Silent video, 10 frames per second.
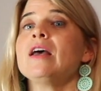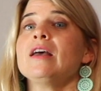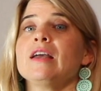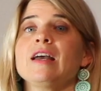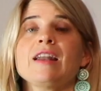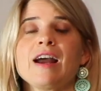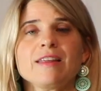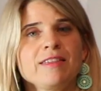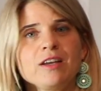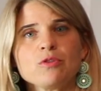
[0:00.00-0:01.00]
And I
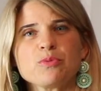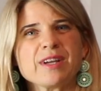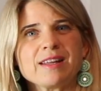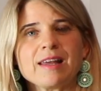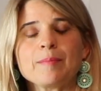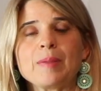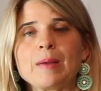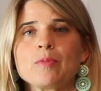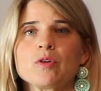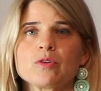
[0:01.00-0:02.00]
think reclaimed
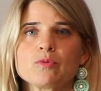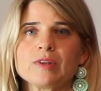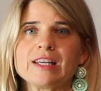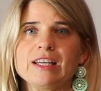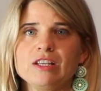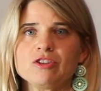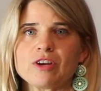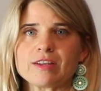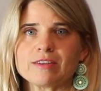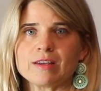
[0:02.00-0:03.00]
paper is really
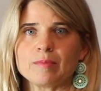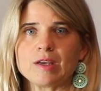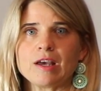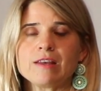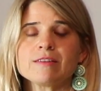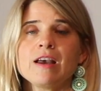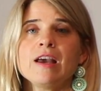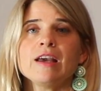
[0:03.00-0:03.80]
interesting because